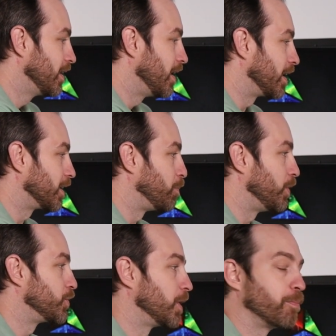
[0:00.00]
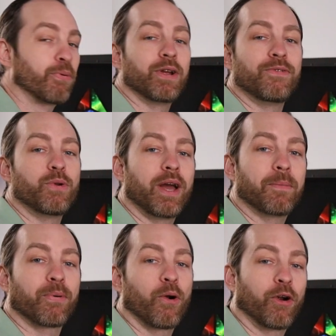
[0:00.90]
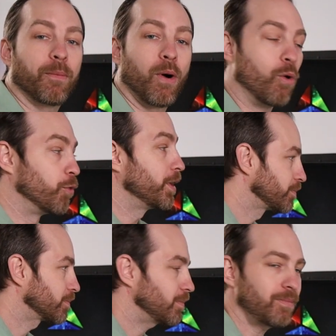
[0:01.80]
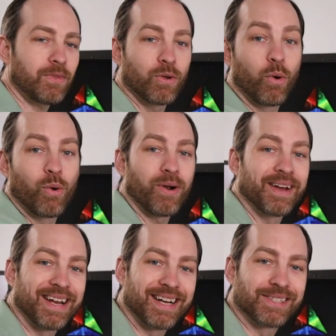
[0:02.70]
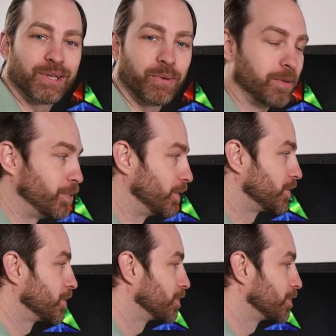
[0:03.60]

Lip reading: I can punch up preview and program only, or an ISO input.